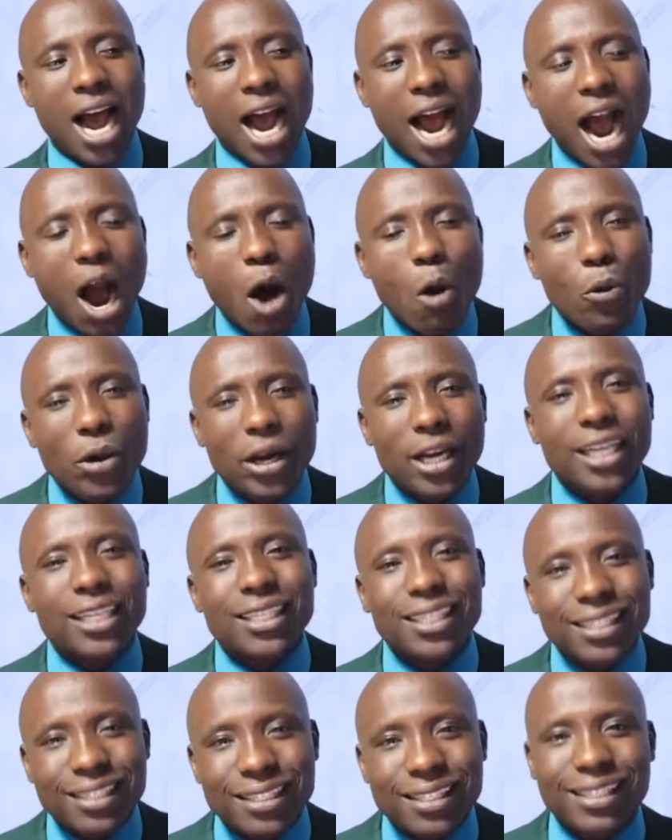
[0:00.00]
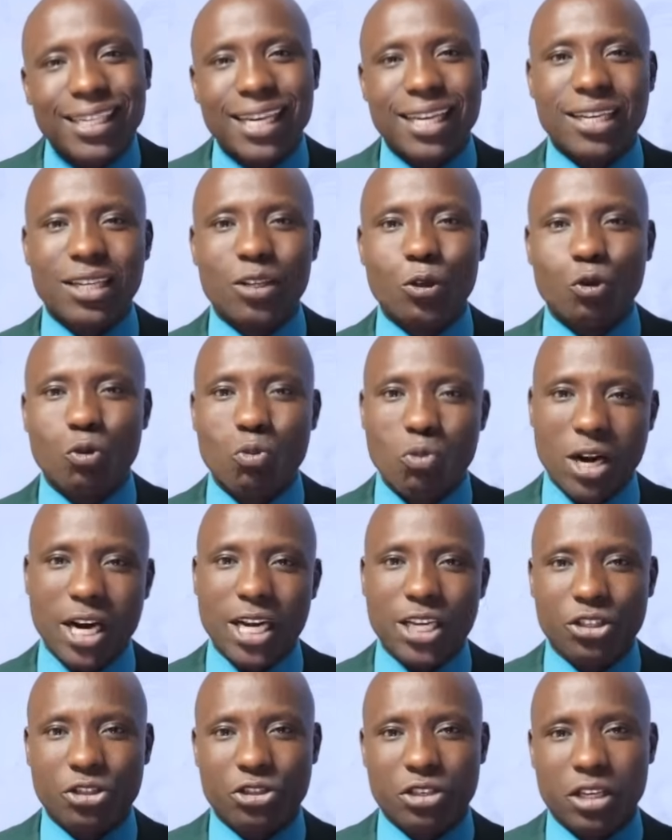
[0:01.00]
How will it sink to
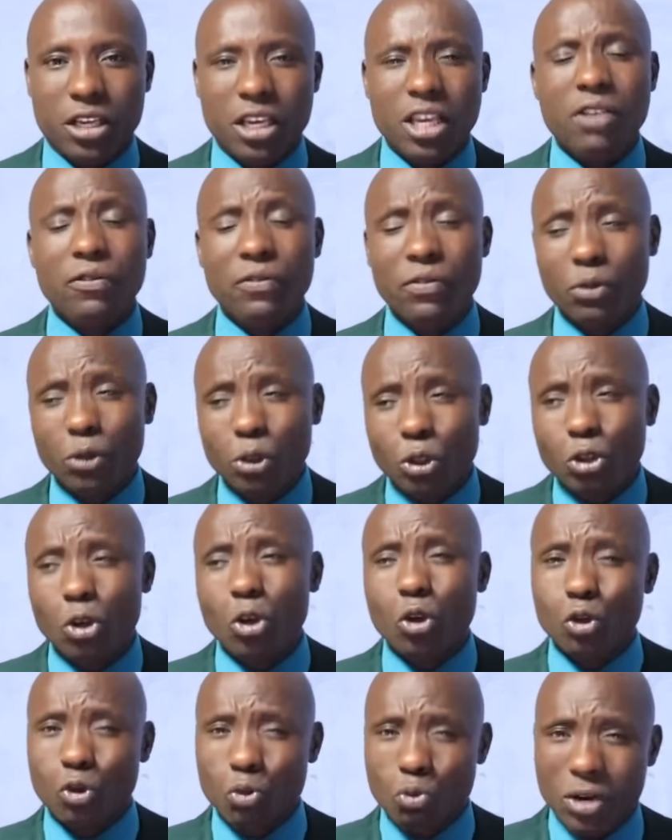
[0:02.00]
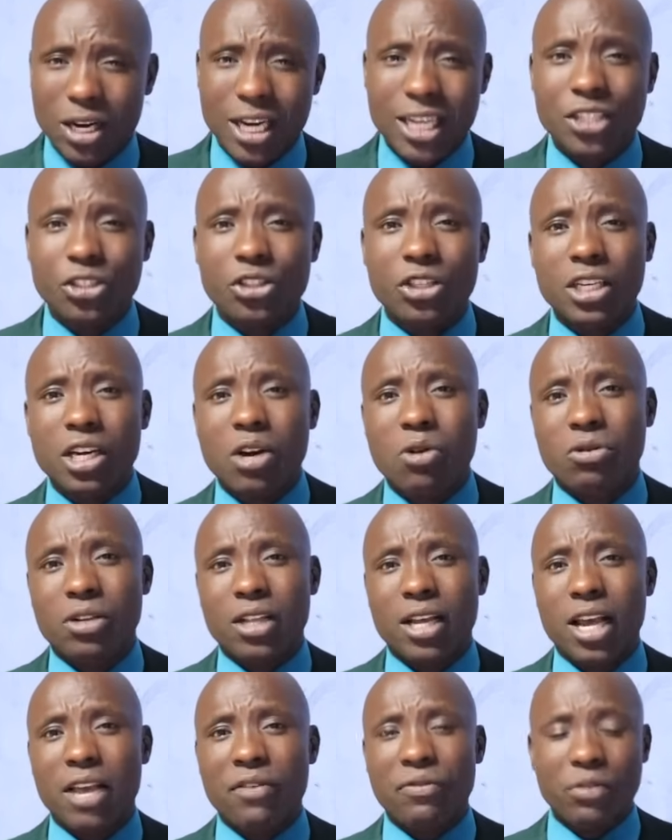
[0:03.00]
Mwananchi? If you talk to Mwananchi down
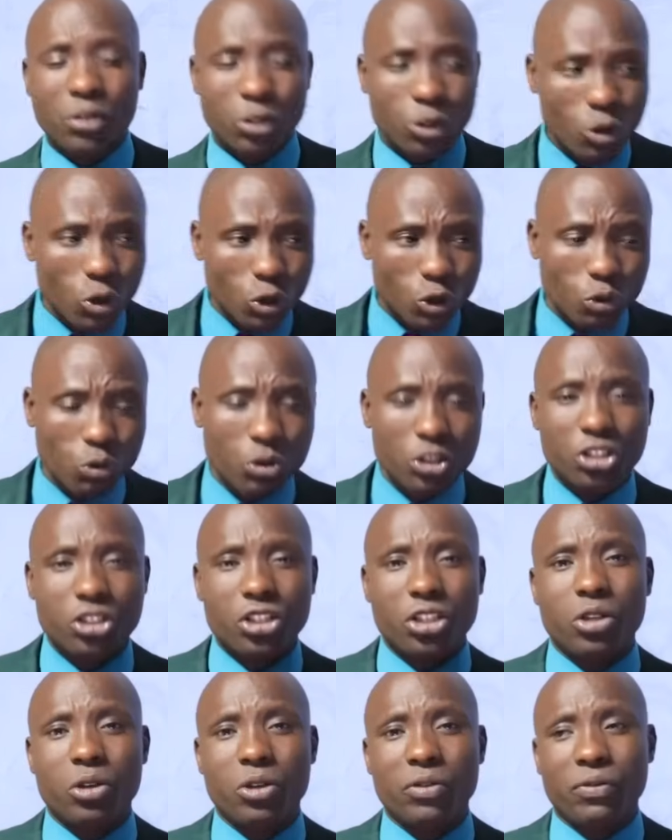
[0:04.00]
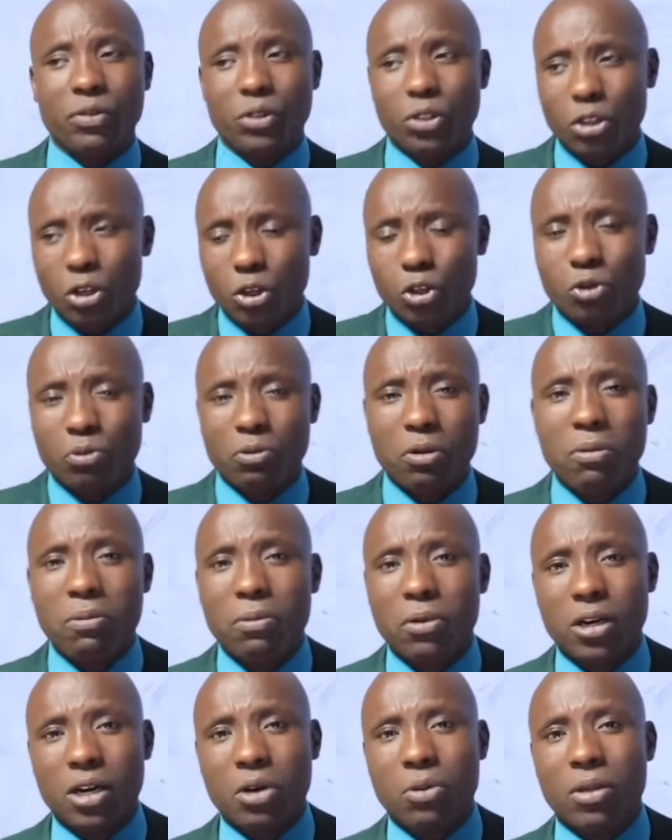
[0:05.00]
there, if you talk to Wanjiku, if you talk to
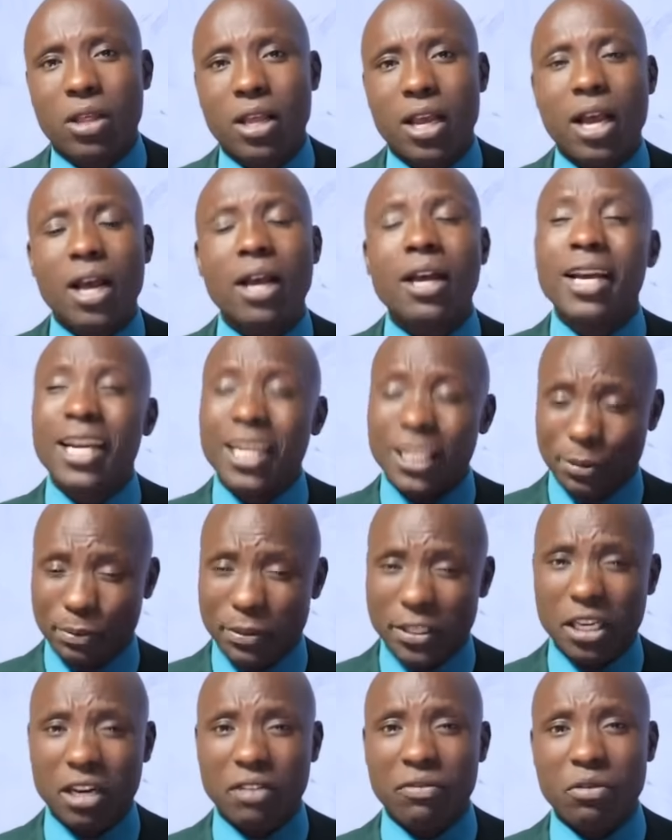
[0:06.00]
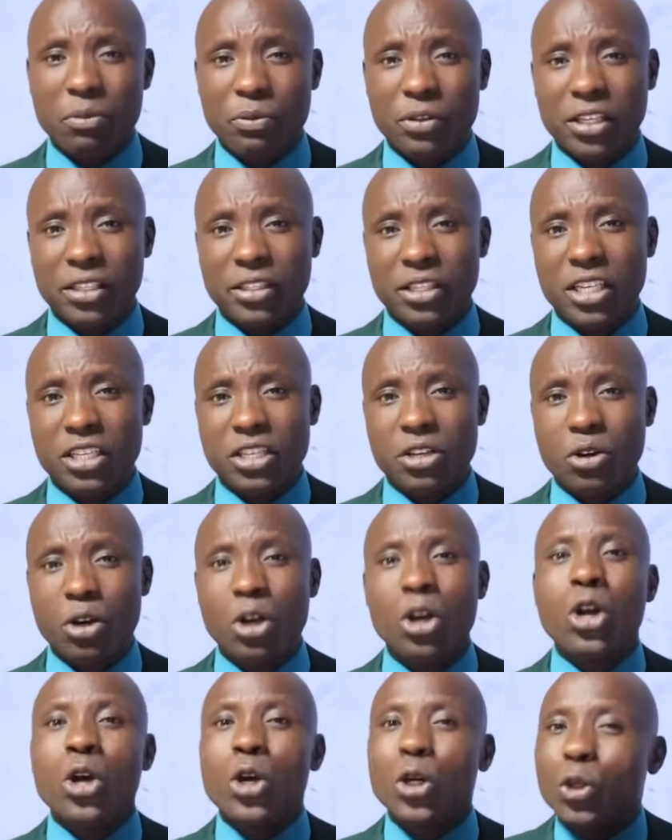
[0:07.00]
Mamboka down there, especially from this
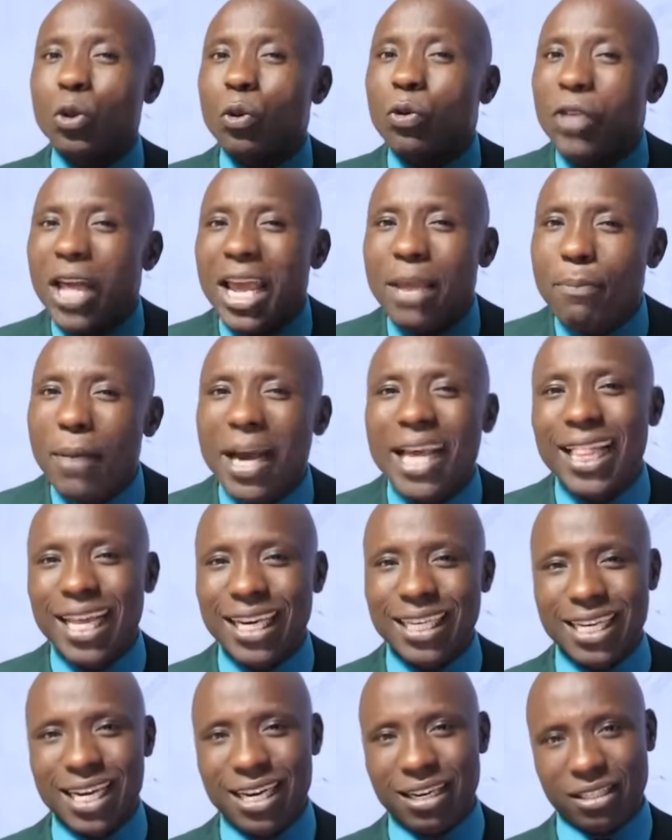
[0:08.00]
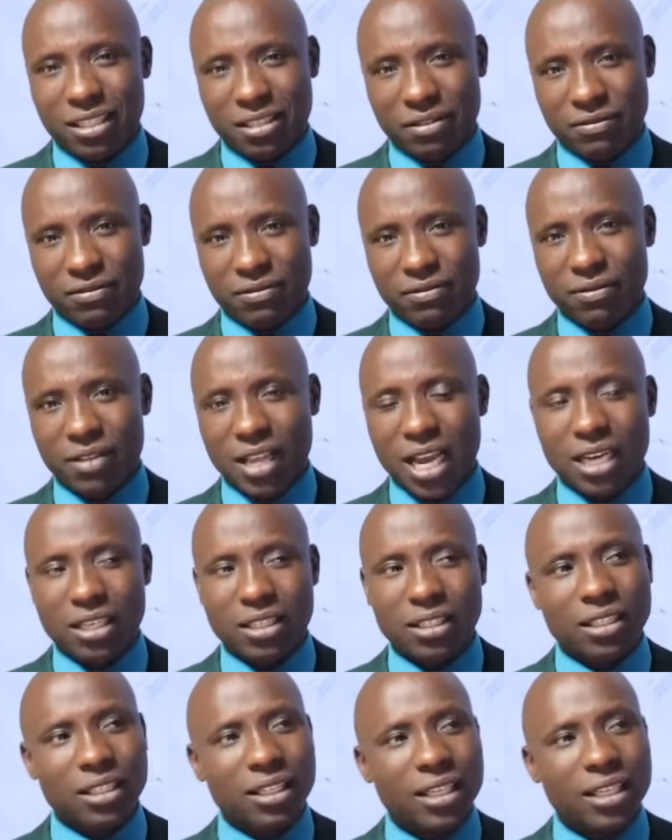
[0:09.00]
region, do they buy that narrative that